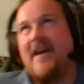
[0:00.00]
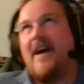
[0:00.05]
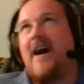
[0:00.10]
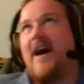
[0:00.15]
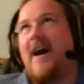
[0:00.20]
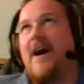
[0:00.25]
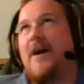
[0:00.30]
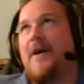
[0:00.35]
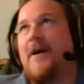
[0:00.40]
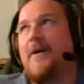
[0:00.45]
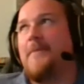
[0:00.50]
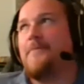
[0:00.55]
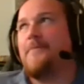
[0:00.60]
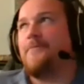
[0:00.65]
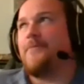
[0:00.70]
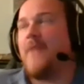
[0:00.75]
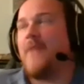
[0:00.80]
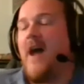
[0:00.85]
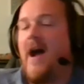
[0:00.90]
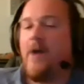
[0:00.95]

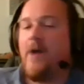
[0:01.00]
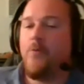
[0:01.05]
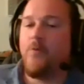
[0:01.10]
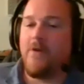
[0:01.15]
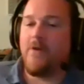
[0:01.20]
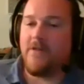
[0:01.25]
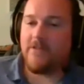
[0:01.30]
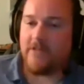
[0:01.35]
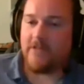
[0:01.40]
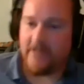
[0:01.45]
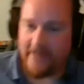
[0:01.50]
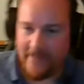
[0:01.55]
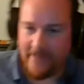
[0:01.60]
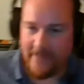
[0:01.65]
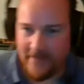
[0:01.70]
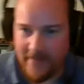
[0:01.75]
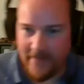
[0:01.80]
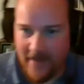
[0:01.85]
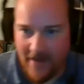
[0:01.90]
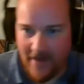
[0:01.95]
I will clean
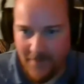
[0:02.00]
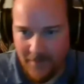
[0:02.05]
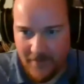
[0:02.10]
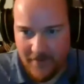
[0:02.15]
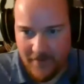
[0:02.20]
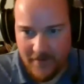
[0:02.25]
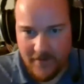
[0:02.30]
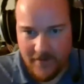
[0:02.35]
it up,